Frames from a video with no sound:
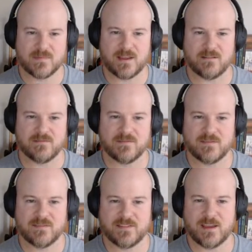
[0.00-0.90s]
There.
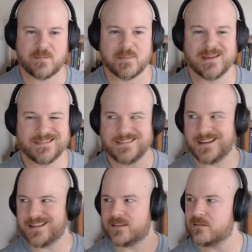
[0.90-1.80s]
Theme.
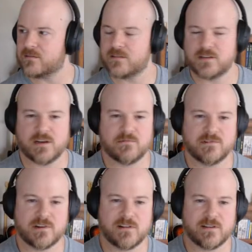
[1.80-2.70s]
Done. Giant Rose
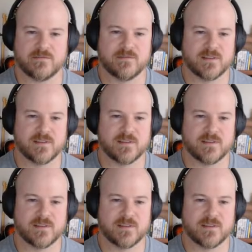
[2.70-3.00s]
Enclave.